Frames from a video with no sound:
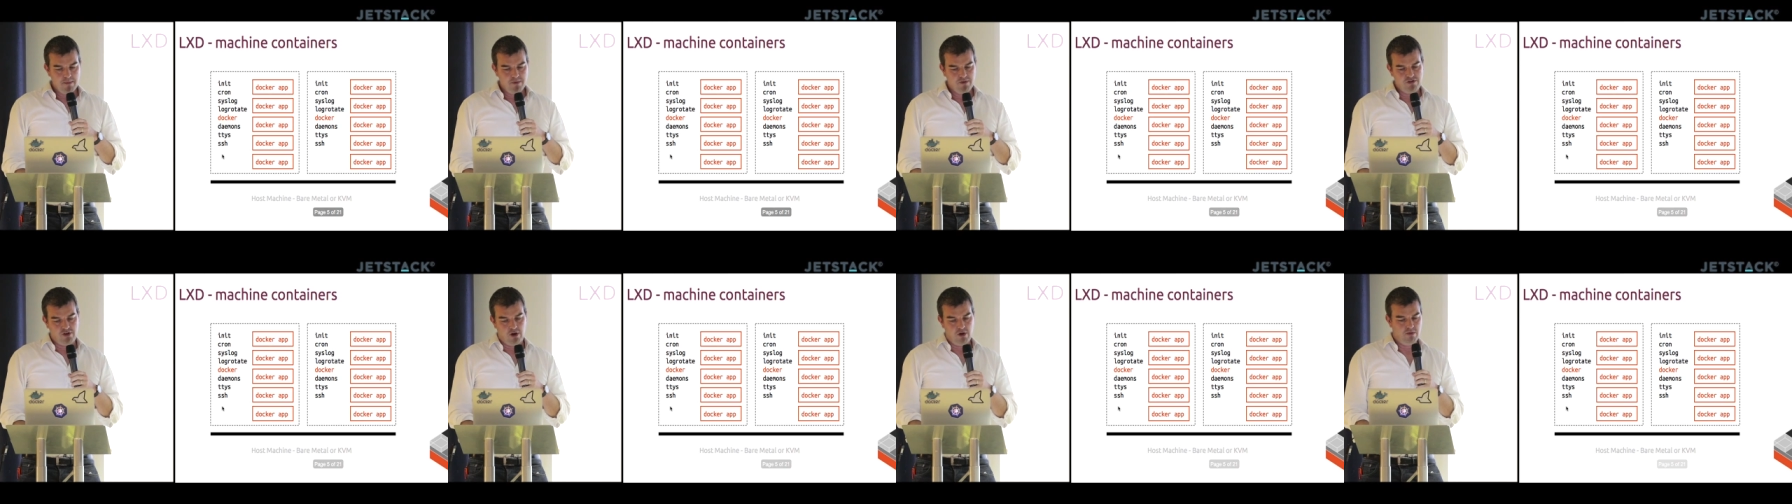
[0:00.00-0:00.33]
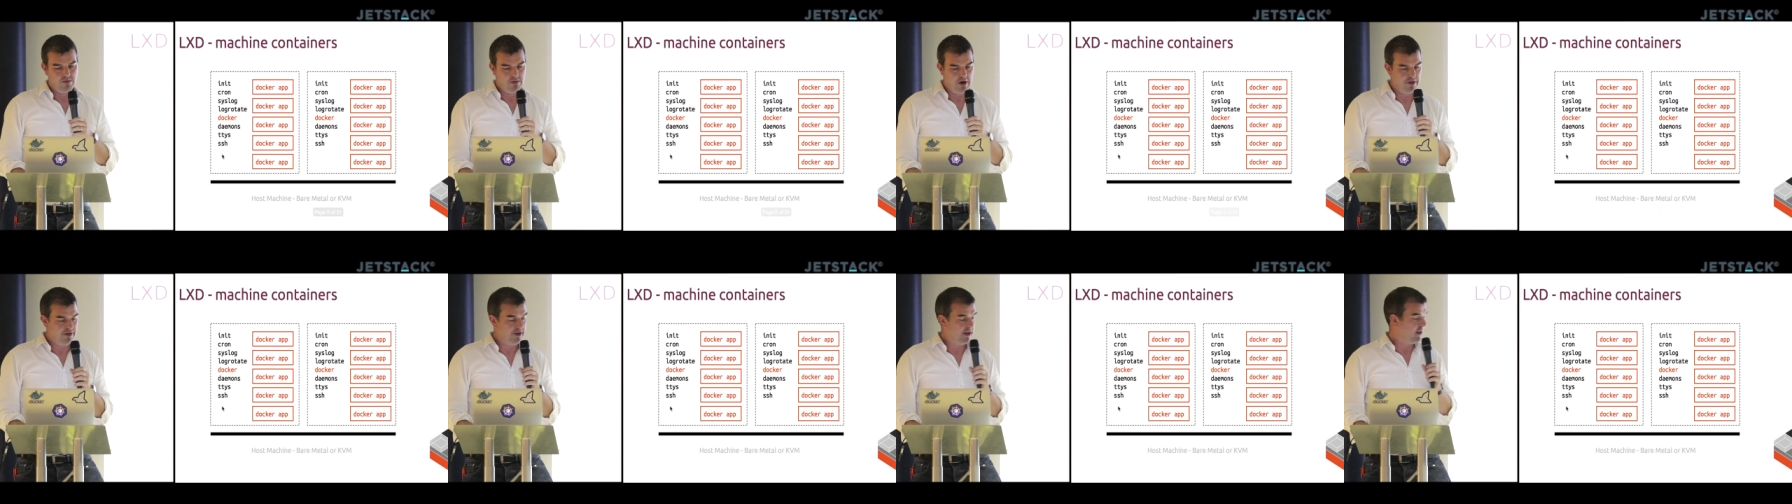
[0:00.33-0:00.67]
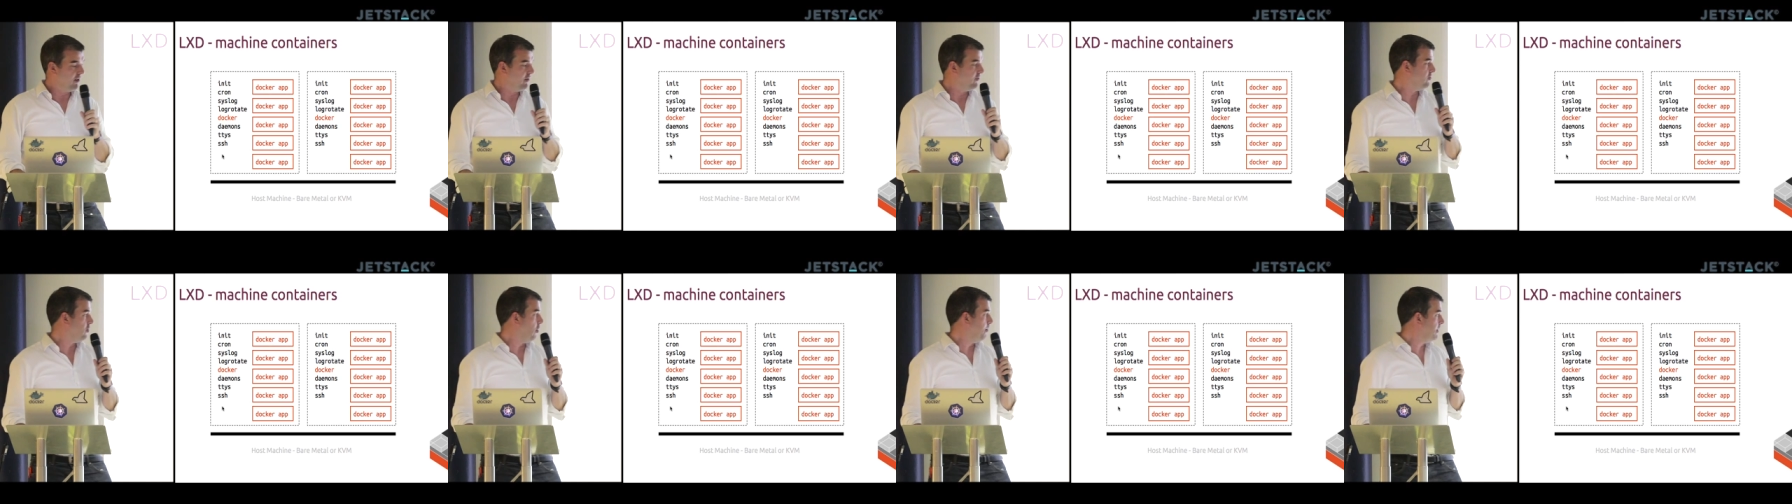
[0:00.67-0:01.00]
So
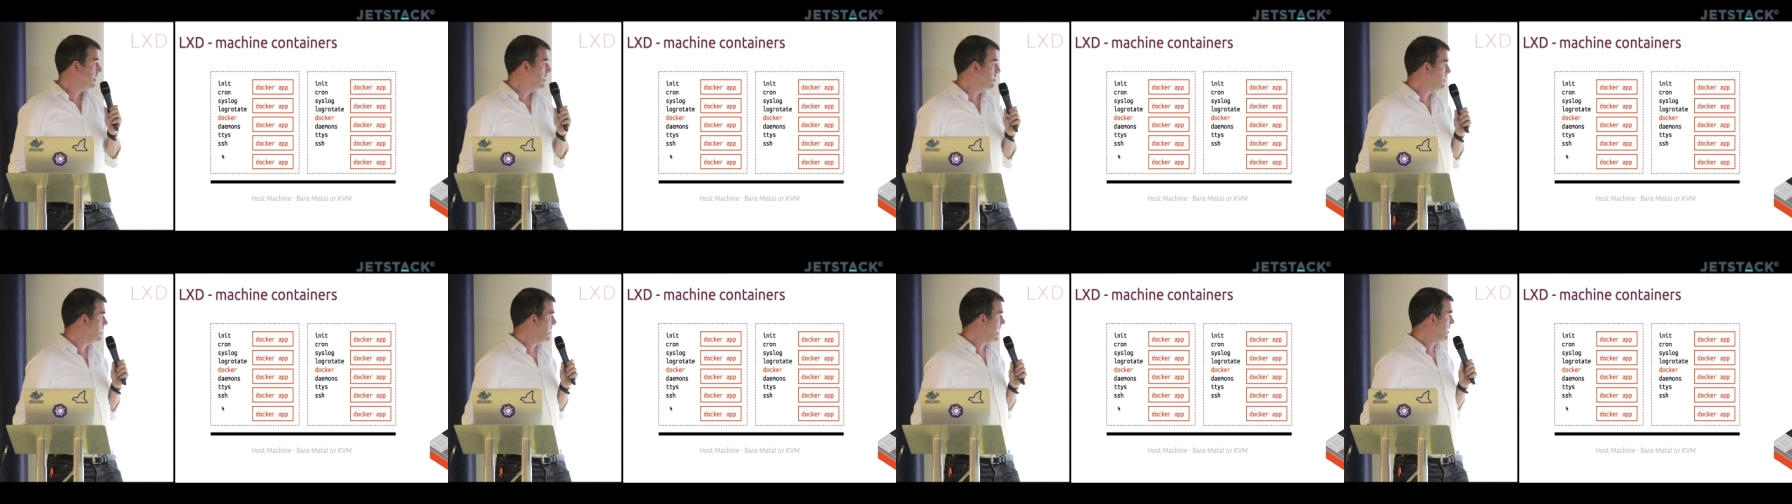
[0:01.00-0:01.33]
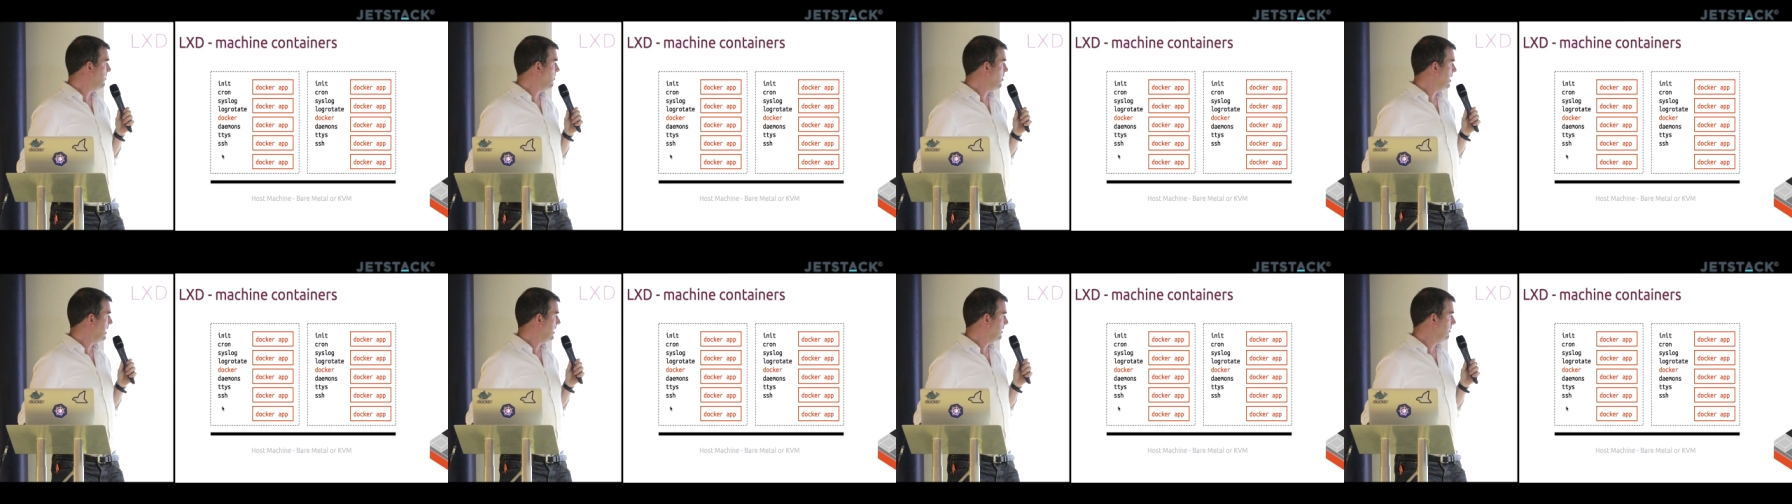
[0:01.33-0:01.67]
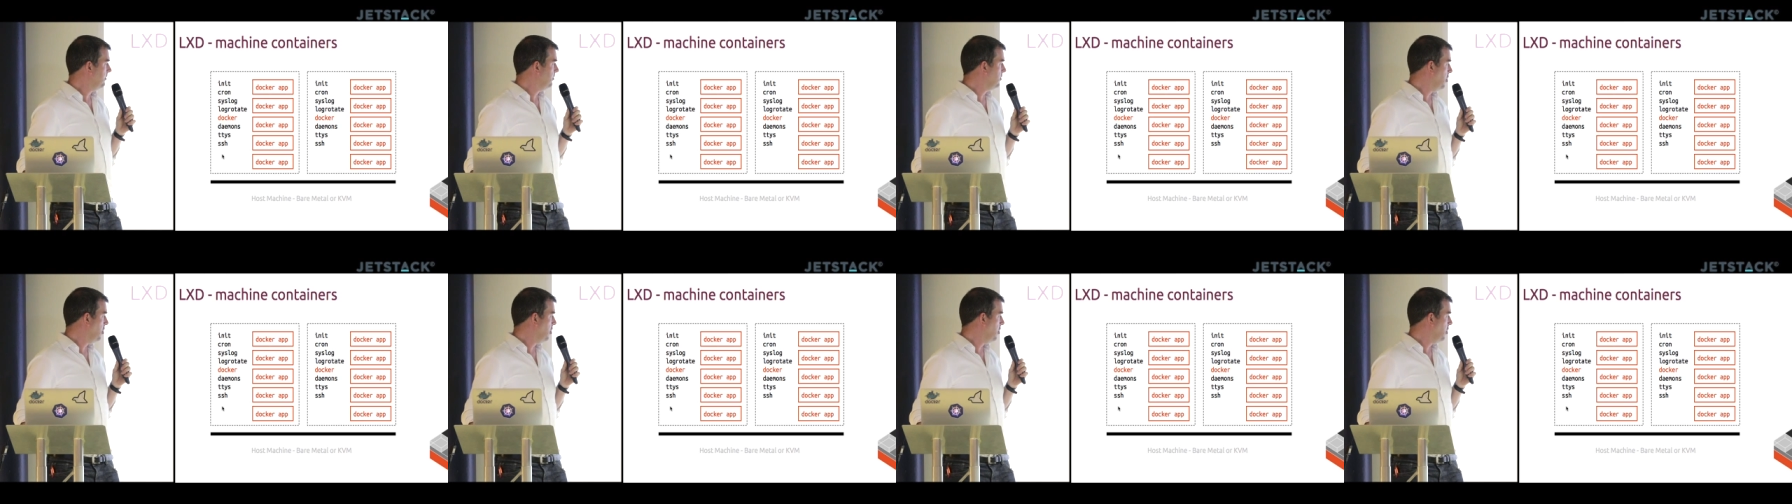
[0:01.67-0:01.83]
nothing stopping you again running